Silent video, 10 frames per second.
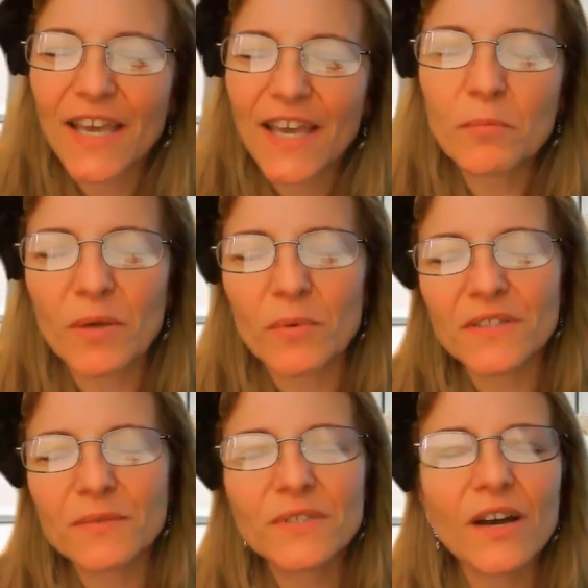And maybe
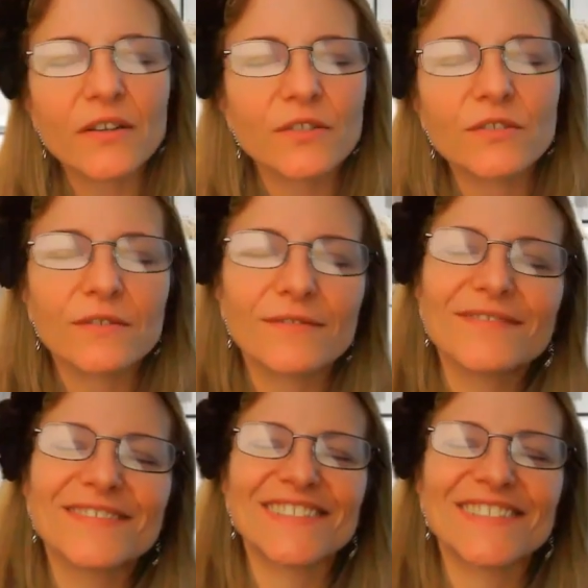some ducks.
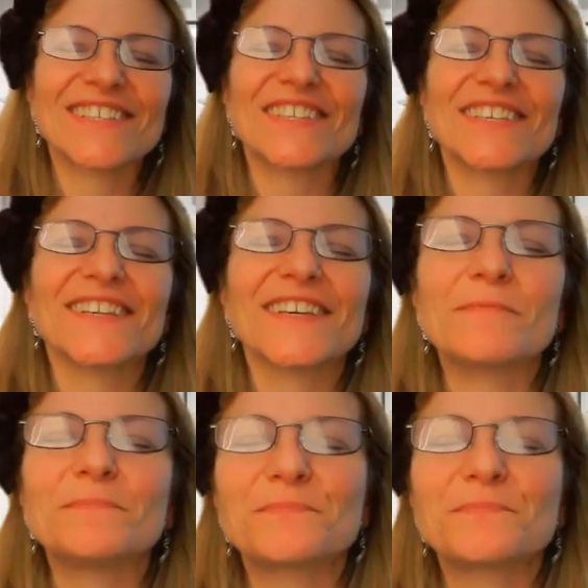Just kidding.